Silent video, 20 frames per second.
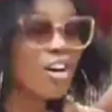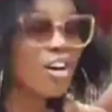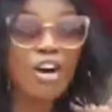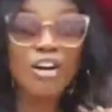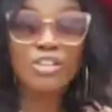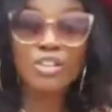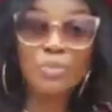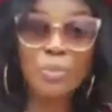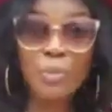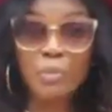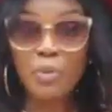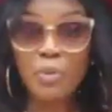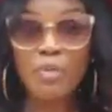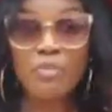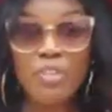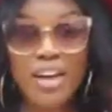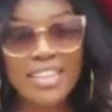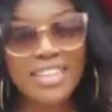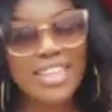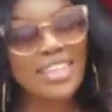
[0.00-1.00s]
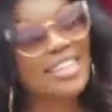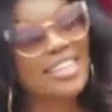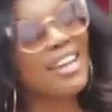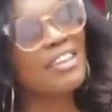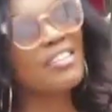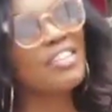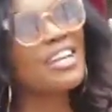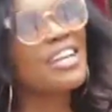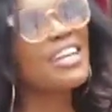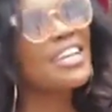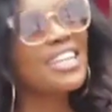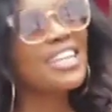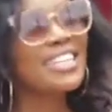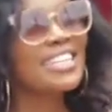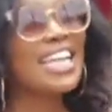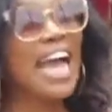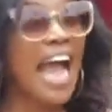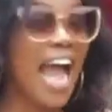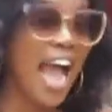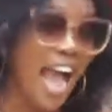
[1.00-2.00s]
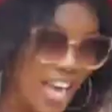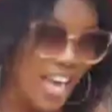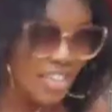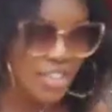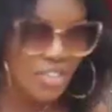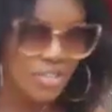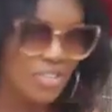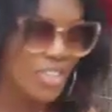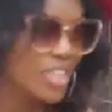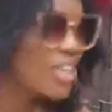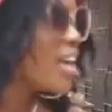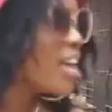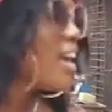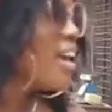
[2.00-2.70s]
the people over there, they're angry.